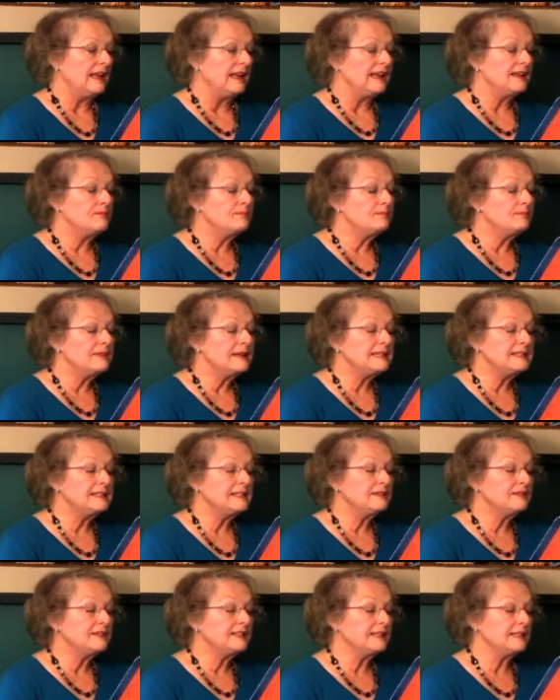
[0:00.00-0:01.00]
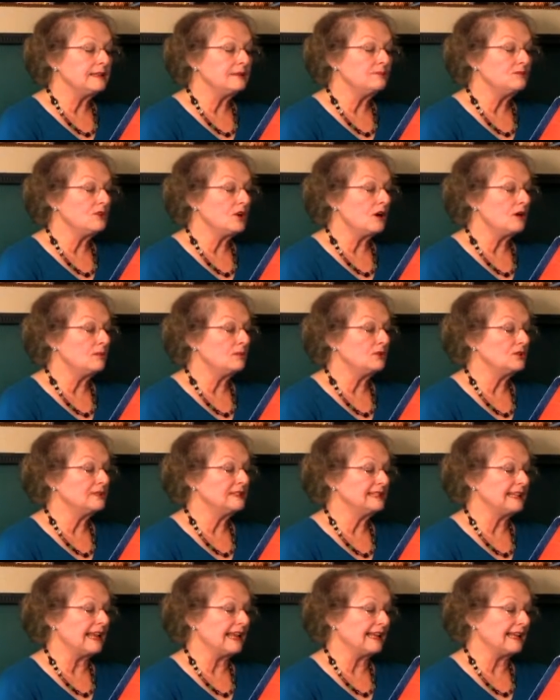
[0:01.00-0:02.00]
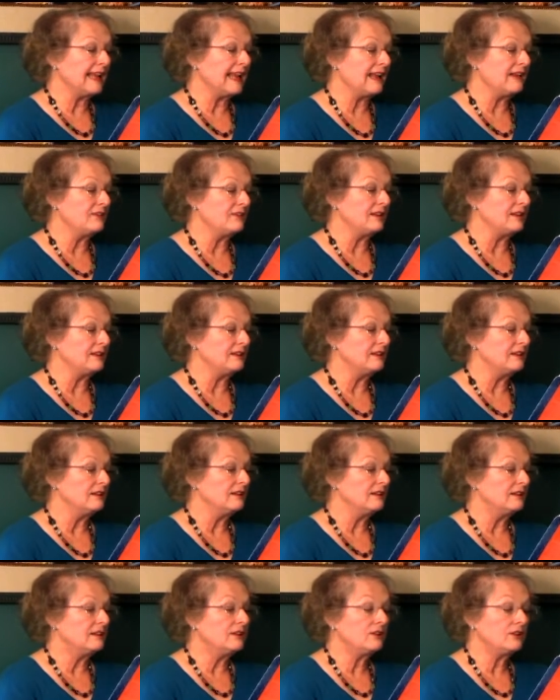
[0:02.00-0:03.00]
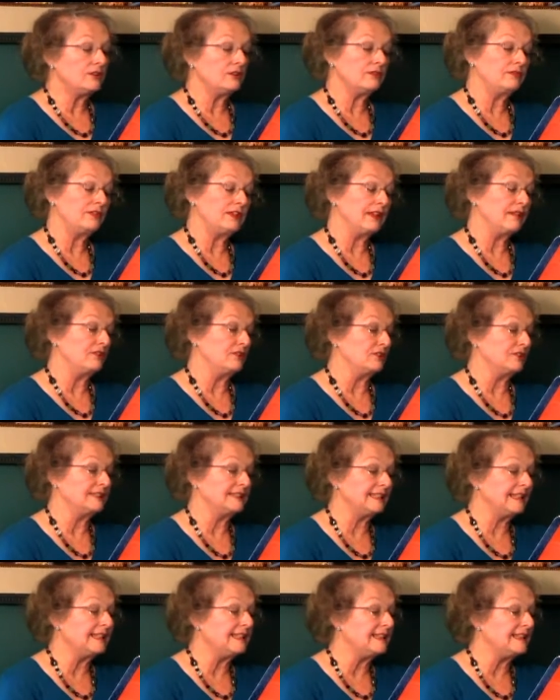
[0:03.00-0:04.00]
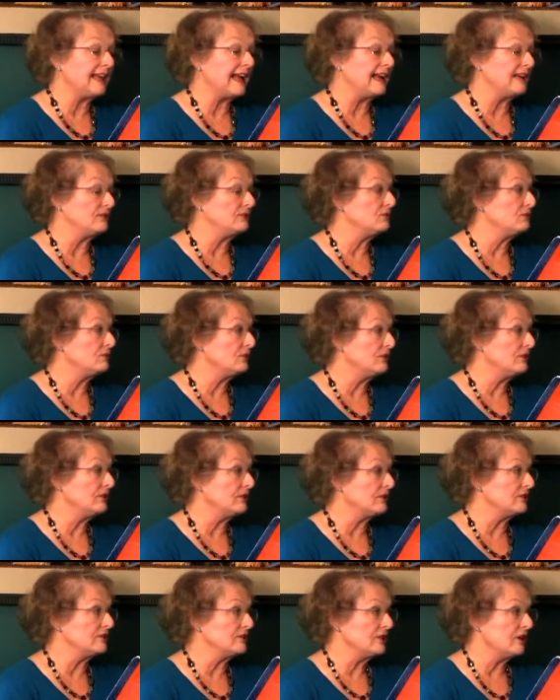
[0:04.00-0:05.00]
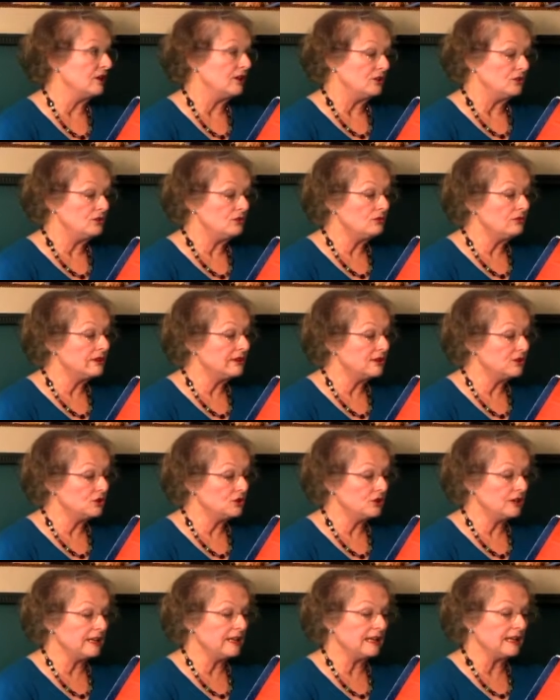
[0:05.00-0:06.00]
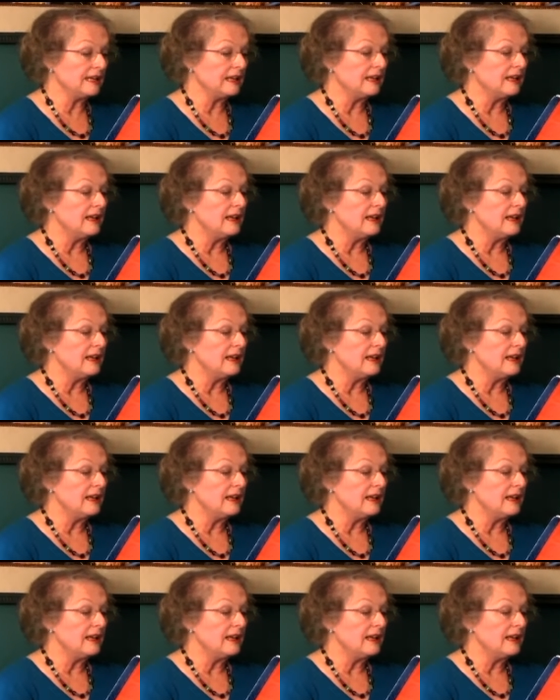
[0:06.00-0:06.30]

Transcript: It must have seemed almost like heaven, though you've never said that in words, nor has she.